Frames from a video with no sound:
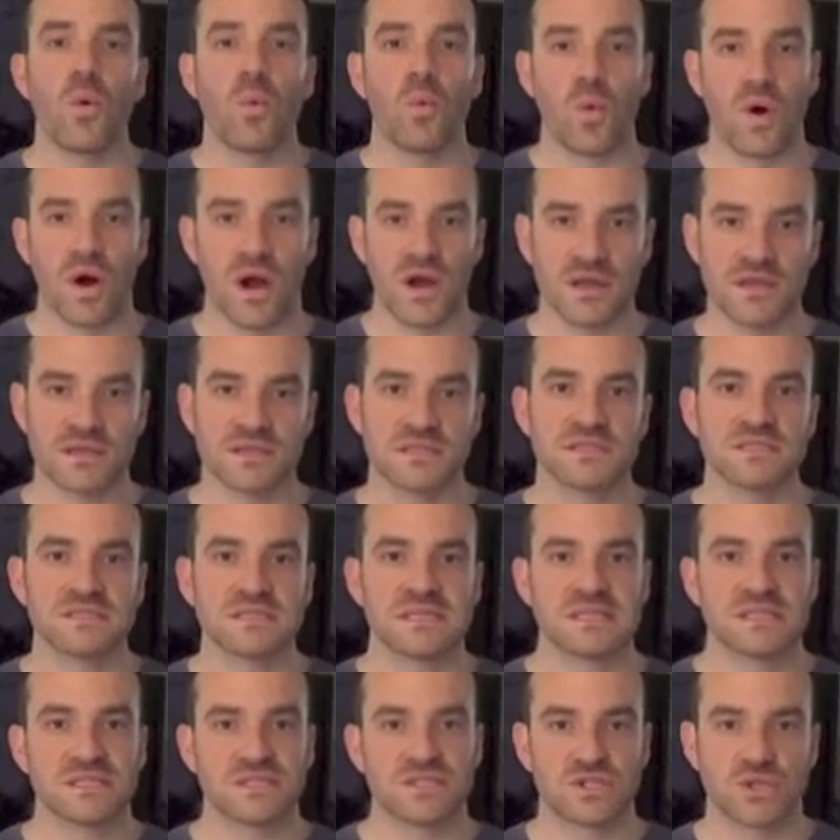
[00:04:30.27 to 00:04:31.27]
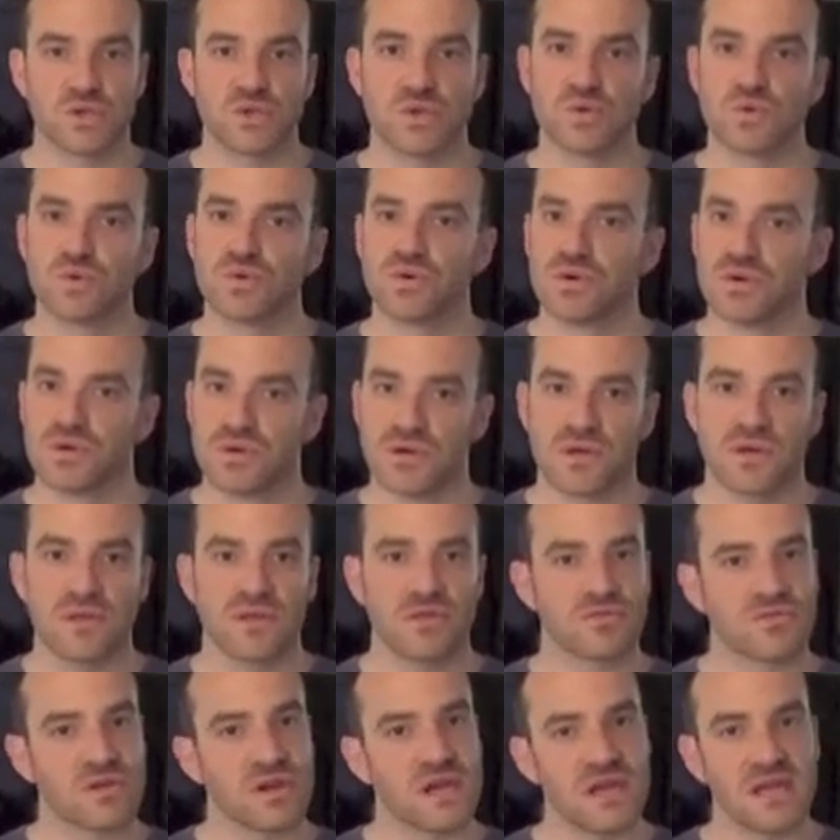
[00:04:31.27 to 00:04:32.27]
1, 2,
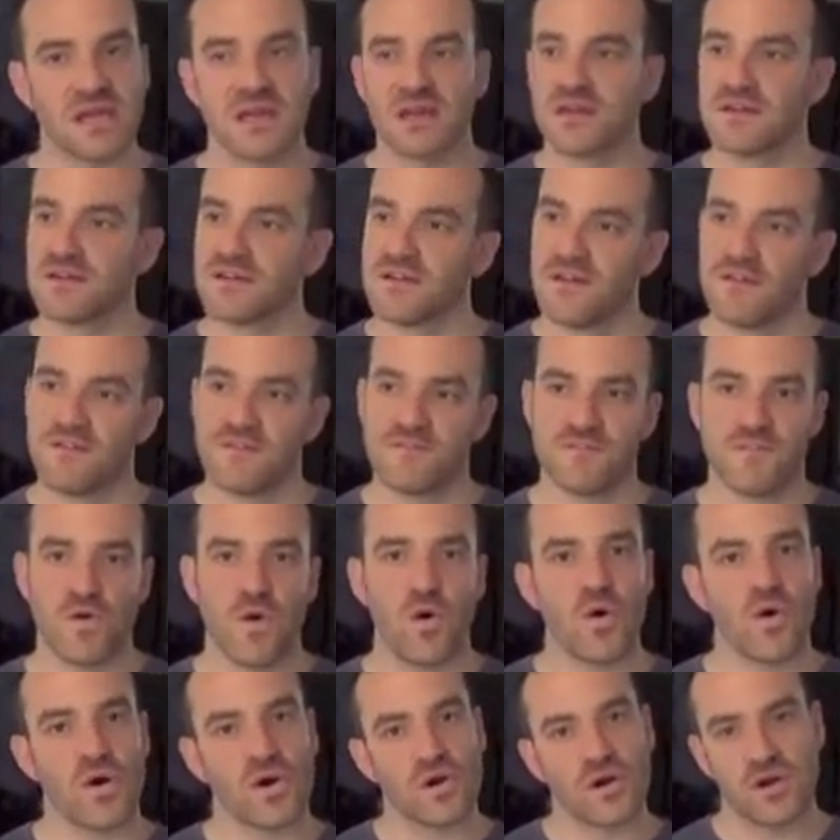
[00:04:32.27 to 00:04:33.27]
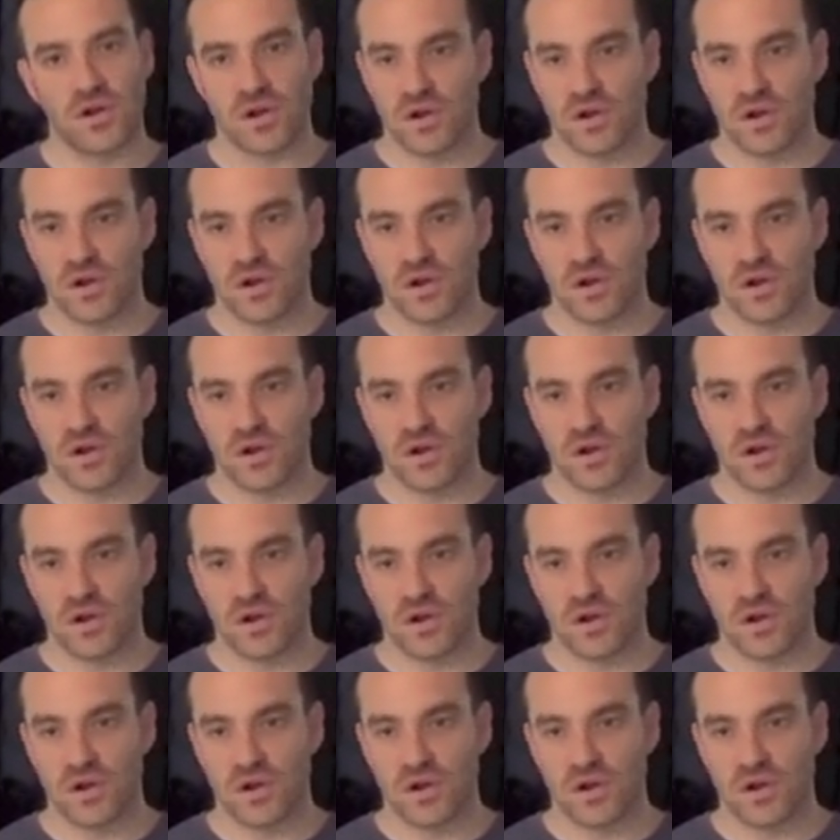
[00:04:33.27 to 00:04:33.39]
3, 4.